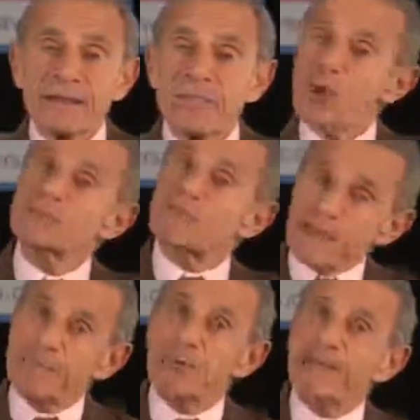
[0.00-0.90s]
Most
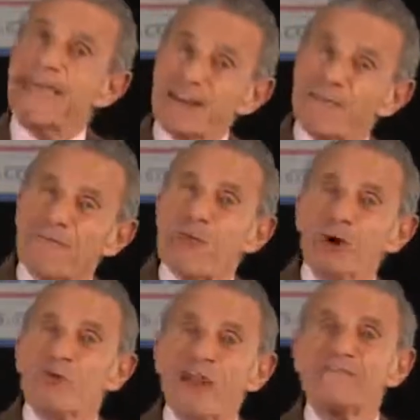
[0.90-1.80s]
people can't afford
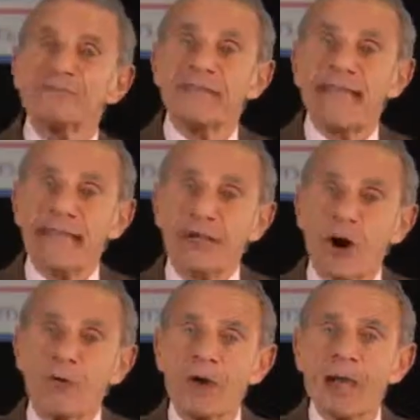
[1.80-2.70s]
it right from the
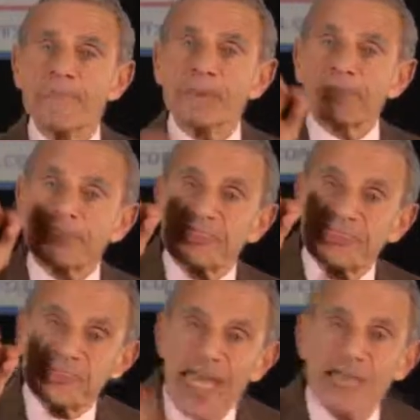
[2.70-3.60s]
get-go. But
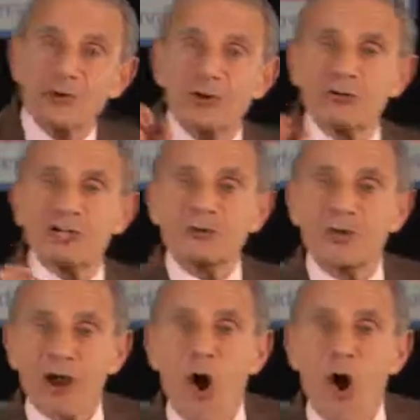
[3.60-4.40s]
thank goodness with a